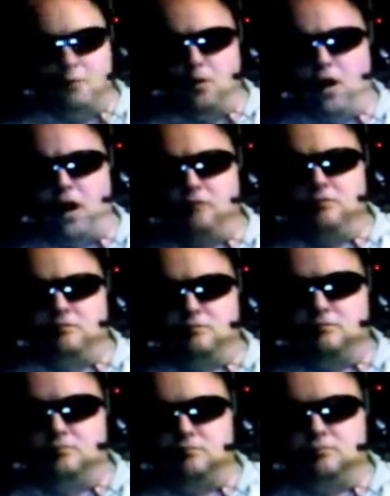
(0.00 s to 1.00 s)
What?
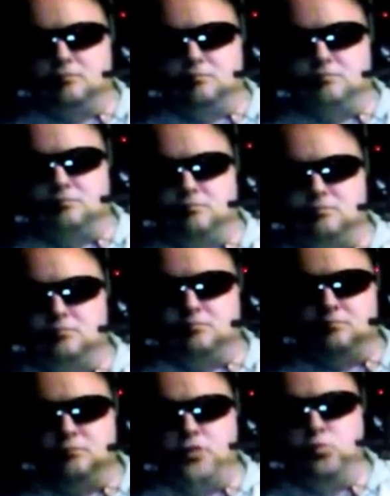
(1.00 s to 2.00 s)

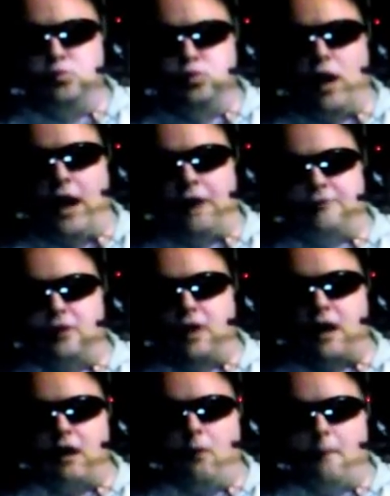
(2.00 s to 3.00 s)
What are you
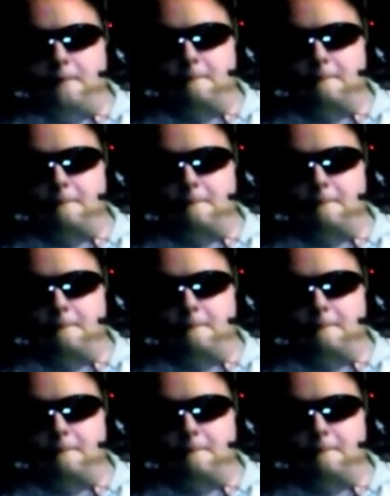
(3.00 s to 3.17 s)
laughing